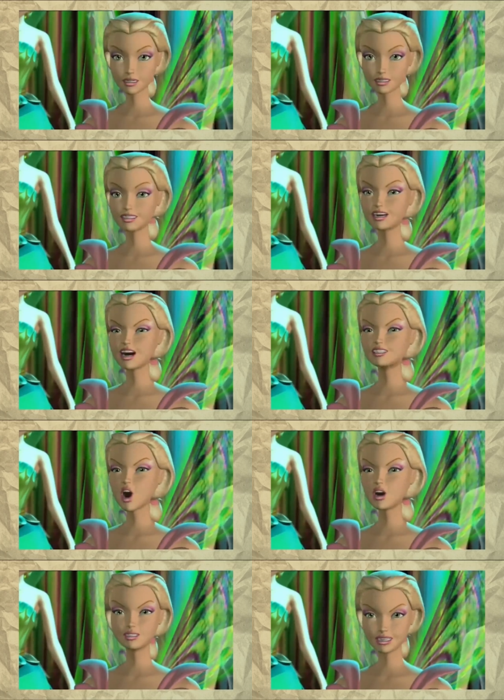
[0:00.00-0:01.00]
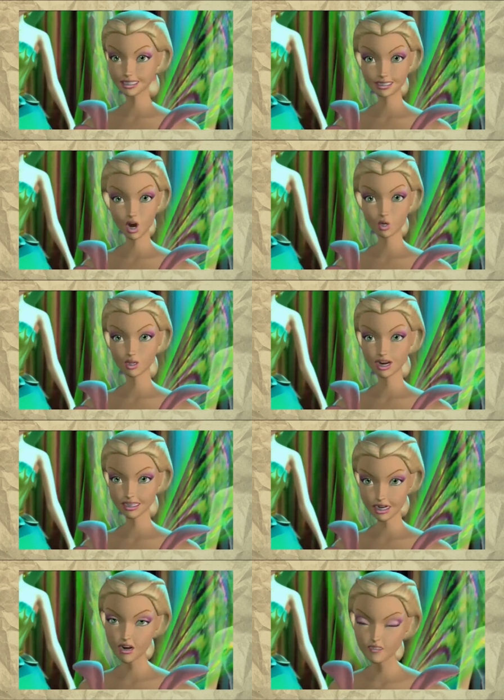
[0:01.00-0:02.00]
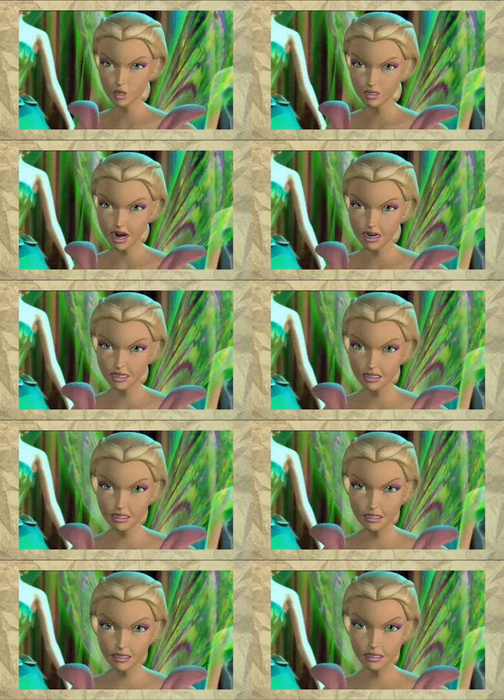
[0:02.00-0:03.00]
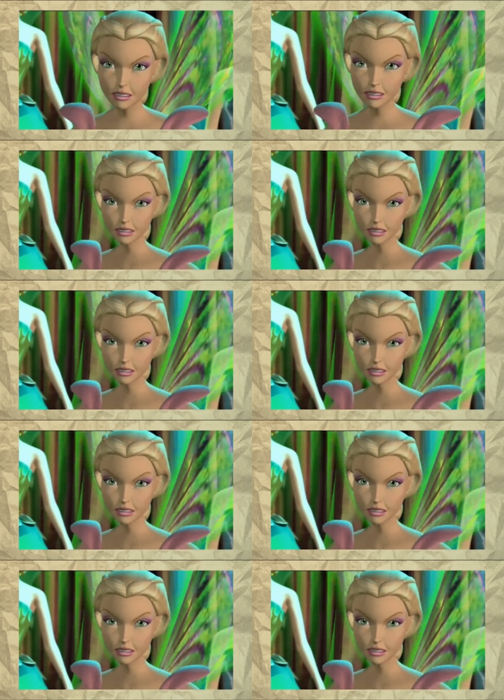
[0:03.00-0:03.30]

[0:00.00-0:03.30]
it utterly ruins the emotional impact of Elina